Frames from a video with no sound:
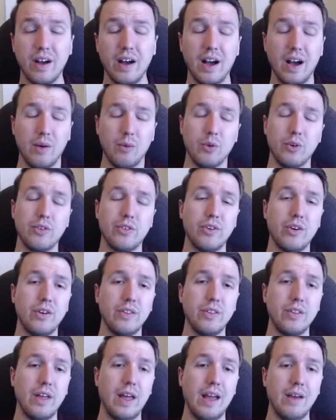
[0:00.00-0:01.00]
We're
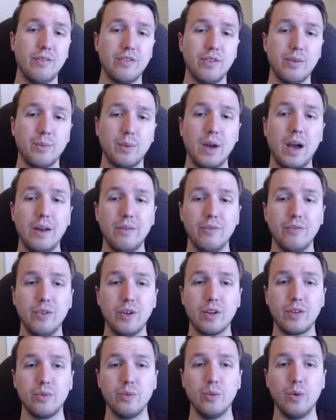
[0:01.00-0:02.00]
starting to have some
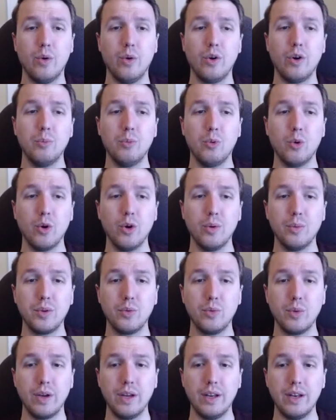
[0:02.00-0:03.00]
conflicts on our border
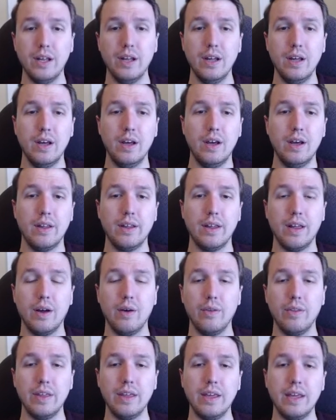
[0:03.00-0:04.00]
between
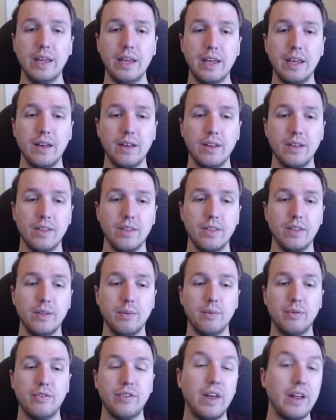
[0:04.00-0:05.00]
the
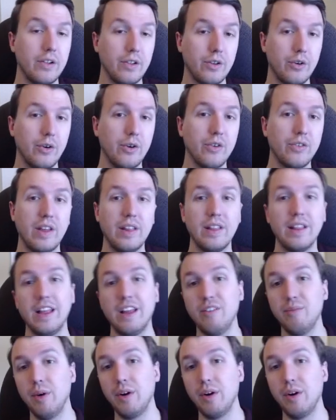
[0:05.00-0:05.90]
settlers and